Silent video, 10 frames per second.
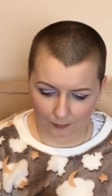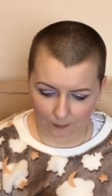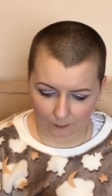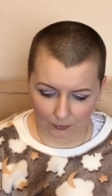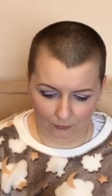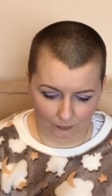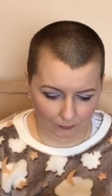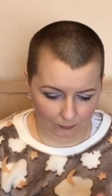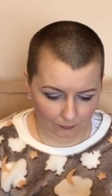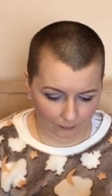I just
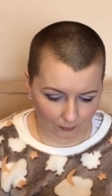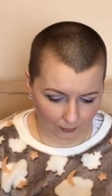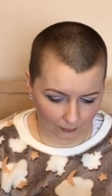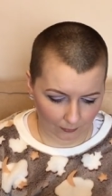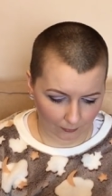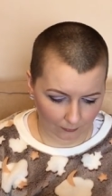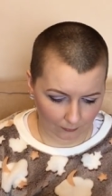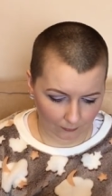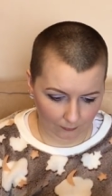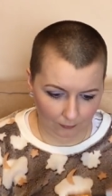
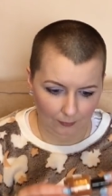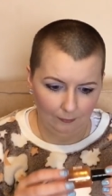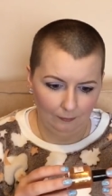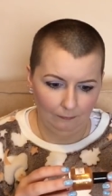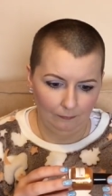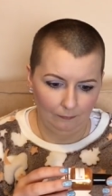can't even.